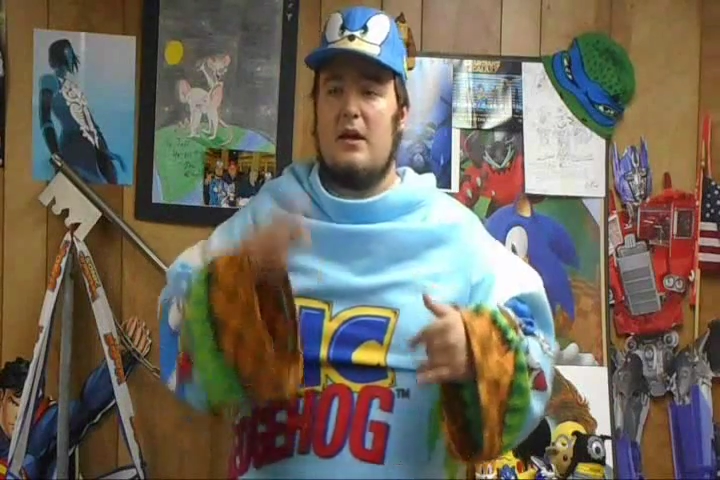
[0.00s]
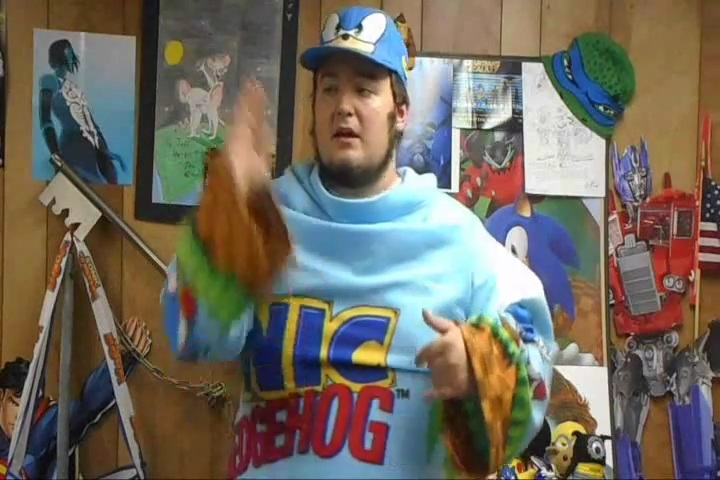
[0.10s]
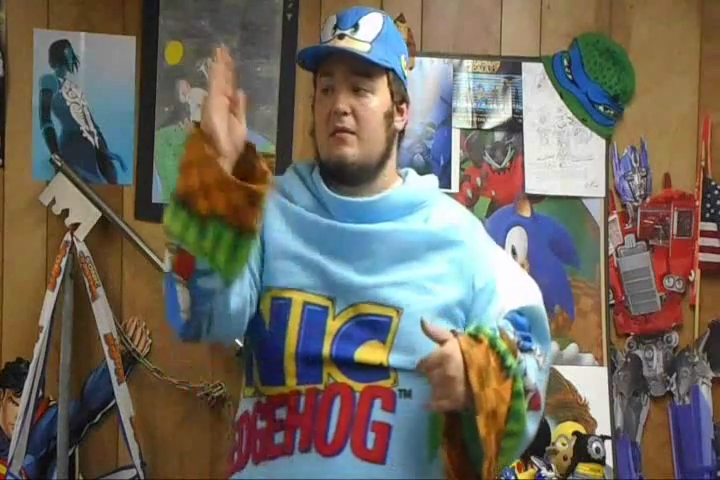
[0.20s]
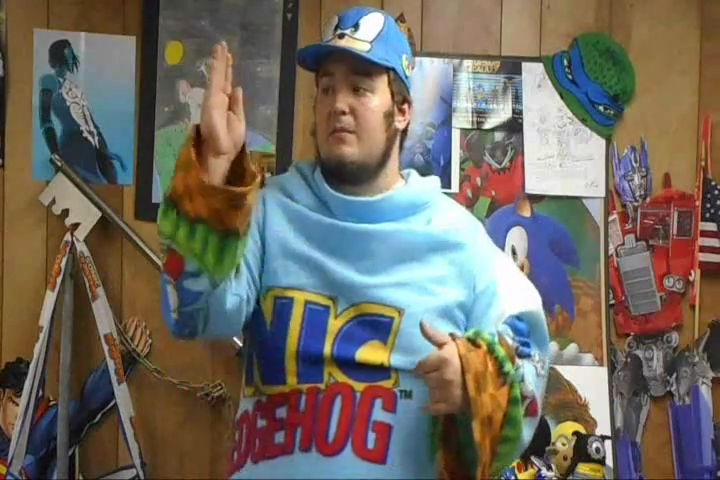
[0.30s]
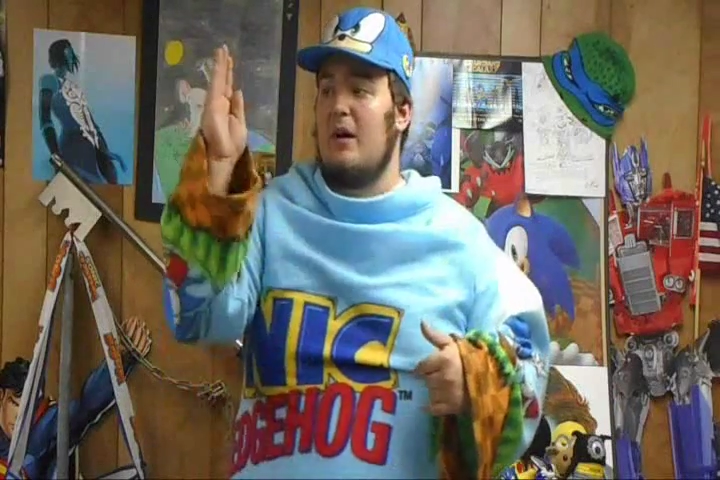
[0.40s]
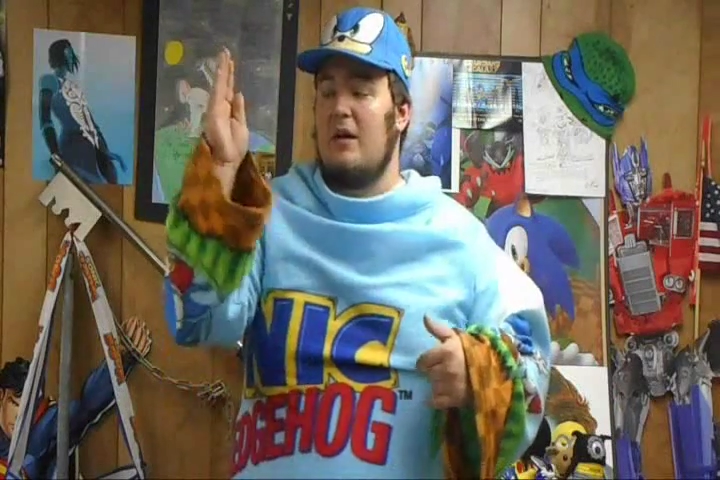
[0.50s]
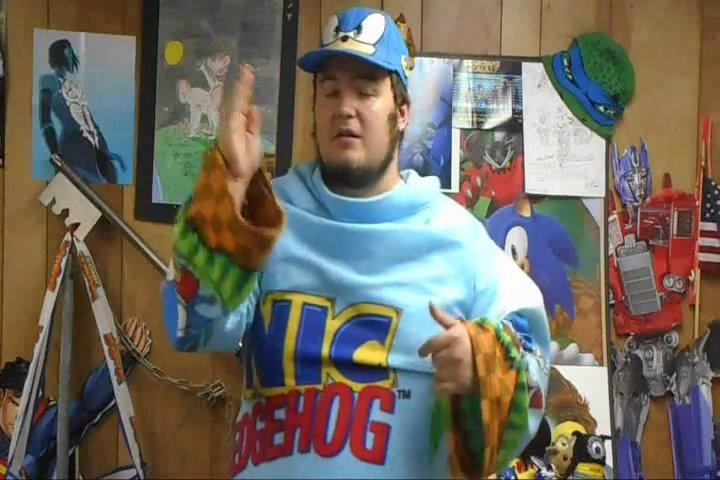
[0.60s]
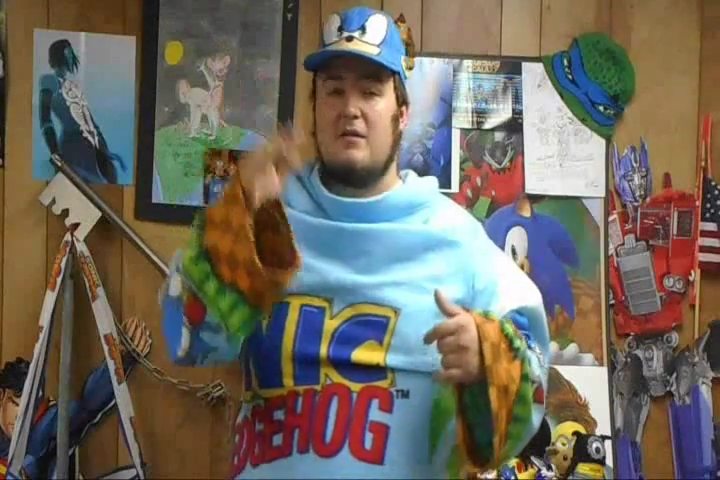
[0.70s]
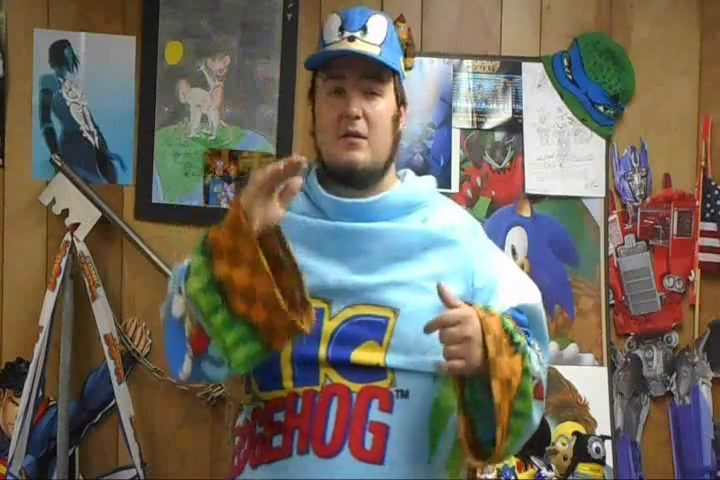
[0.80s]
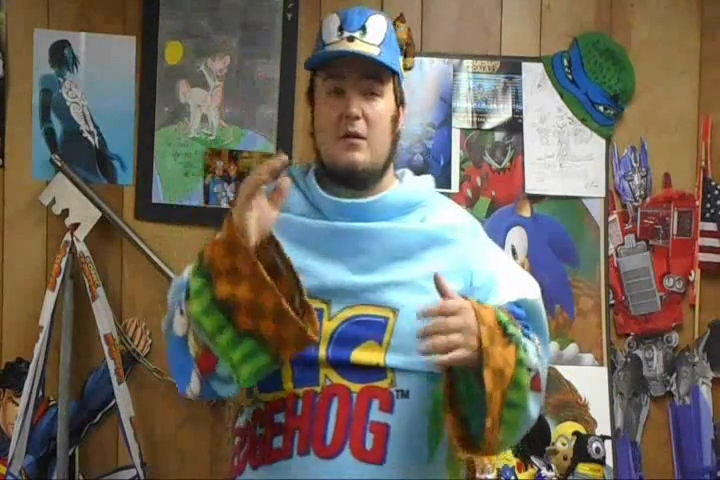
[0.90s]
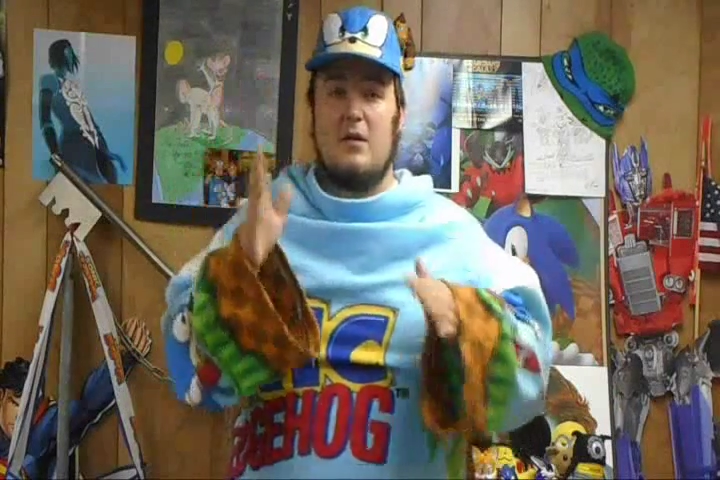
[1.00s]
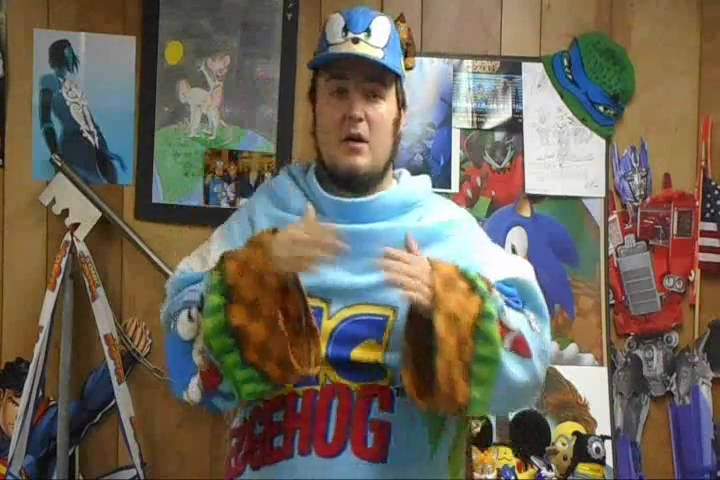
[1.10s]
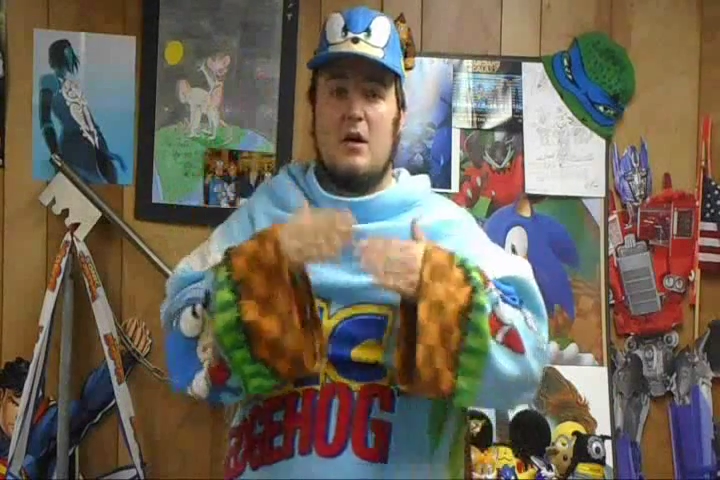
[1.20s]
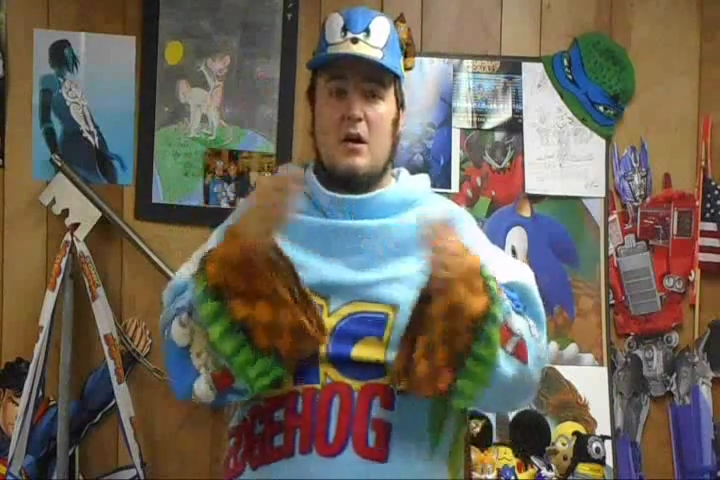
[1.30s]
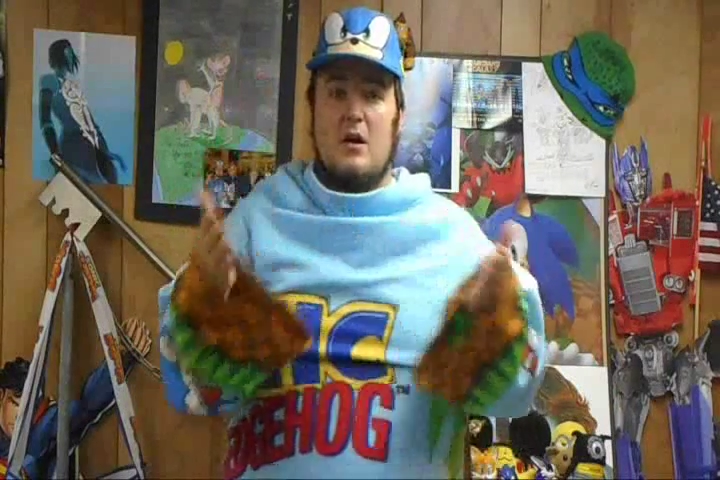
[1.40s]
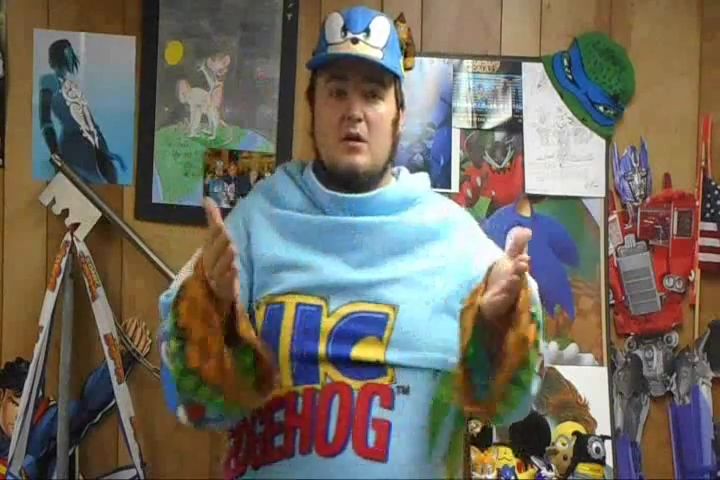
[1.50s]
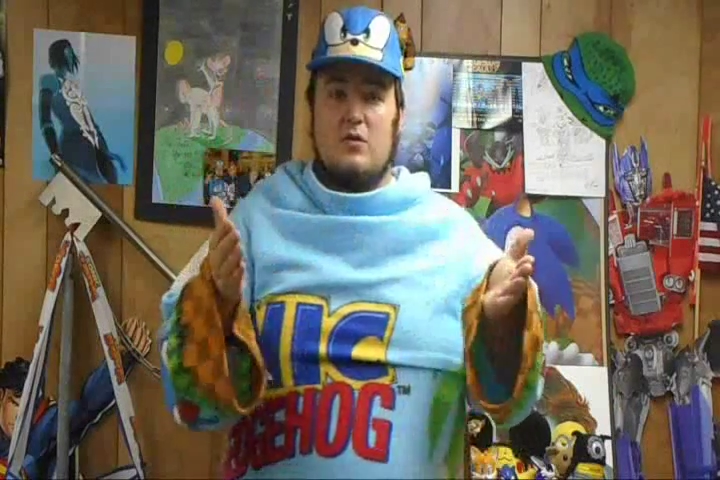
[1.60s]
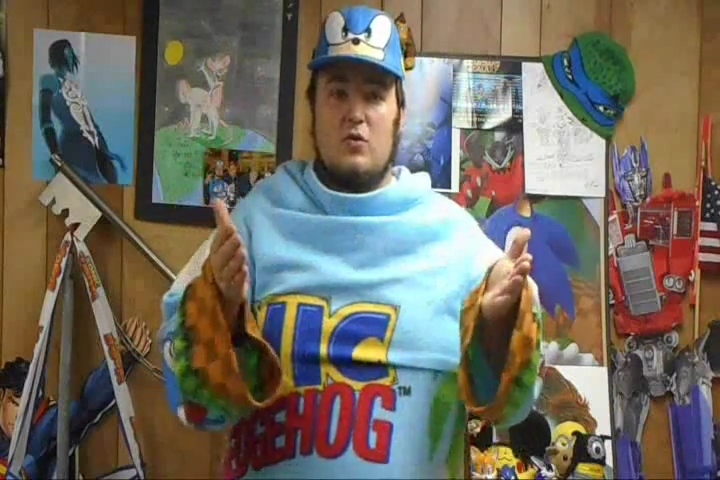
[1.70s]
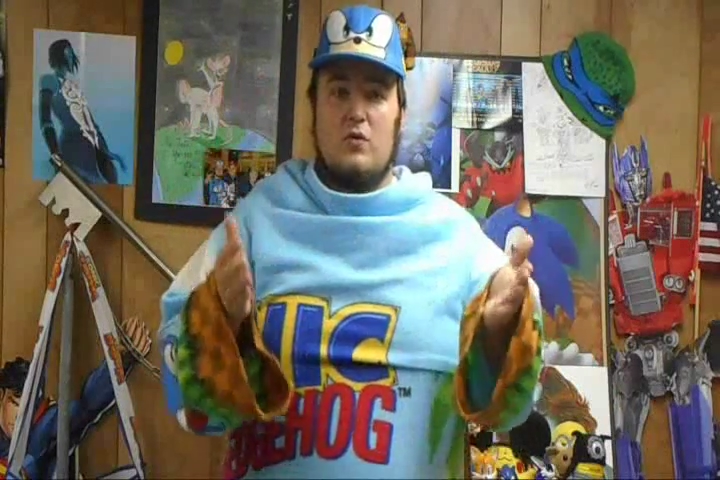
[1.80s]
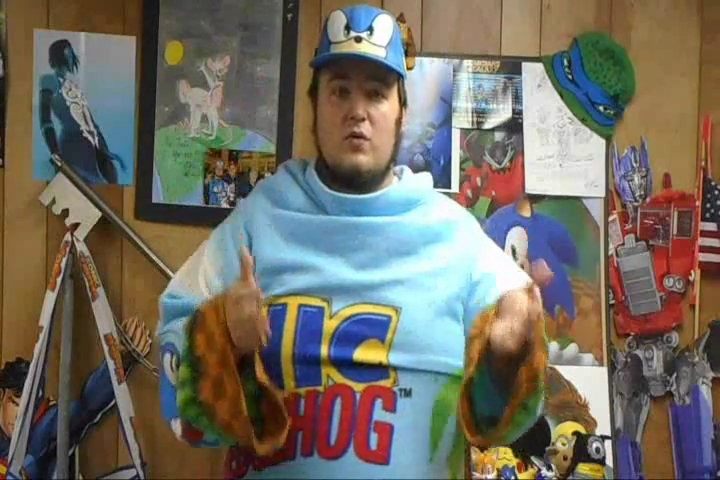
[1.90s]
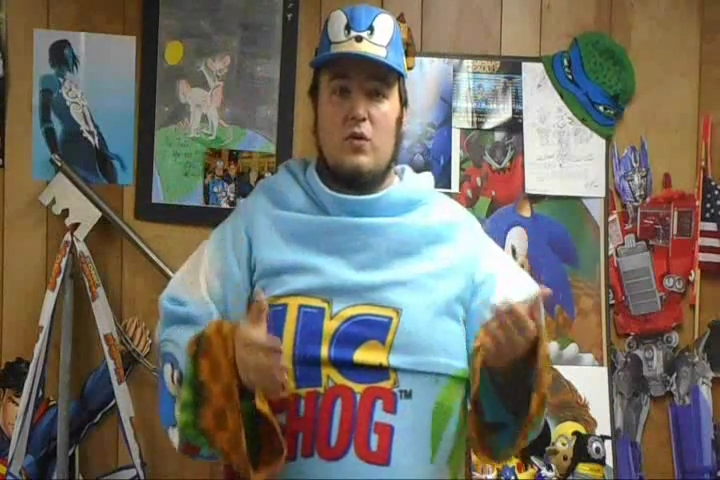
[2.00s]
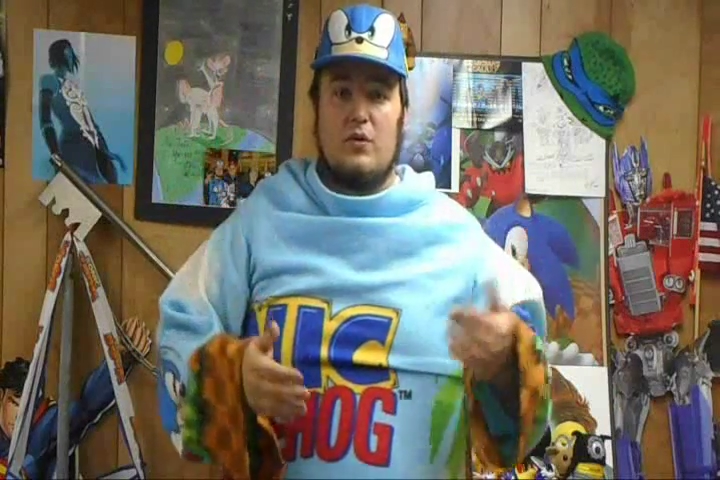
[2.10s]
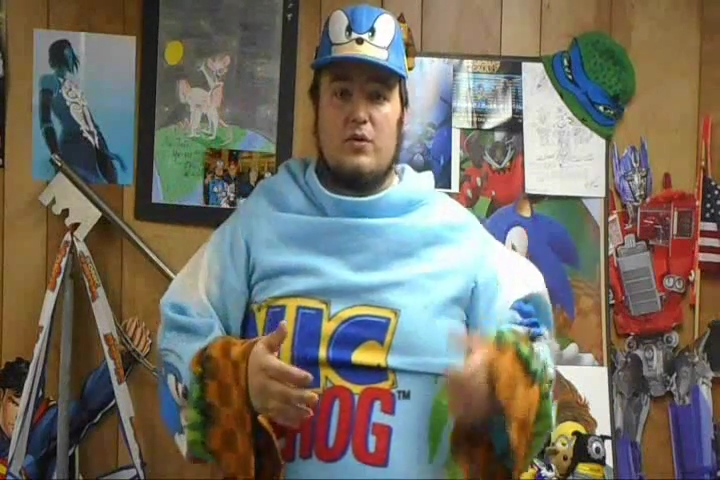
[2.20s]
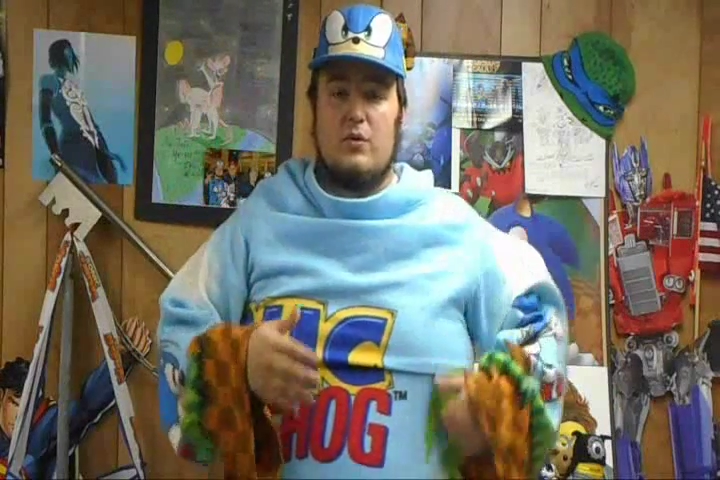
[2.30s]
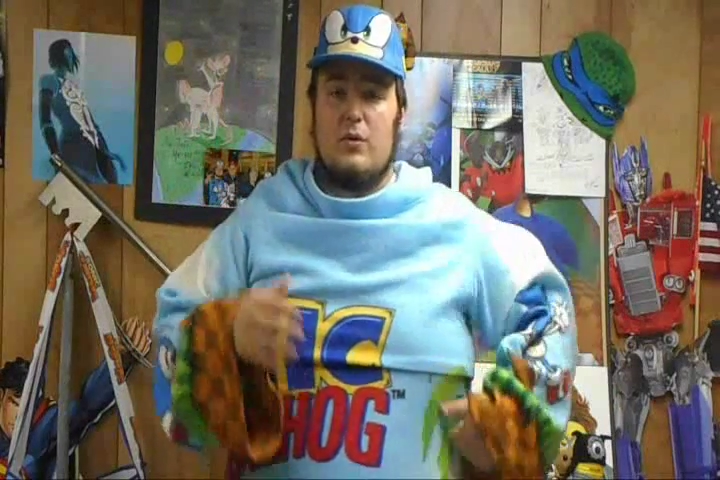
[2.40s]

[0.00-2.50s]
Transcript: Hand of Midas and so forth.